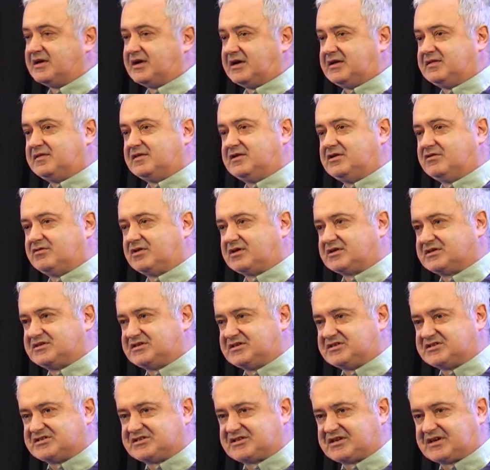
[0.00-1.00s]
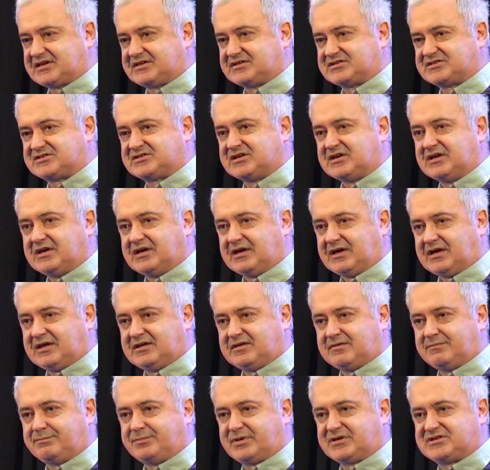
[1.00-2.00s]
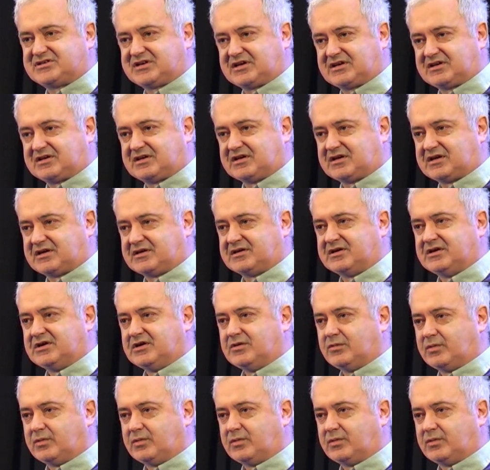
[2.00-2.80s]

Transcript: in the United States in particular.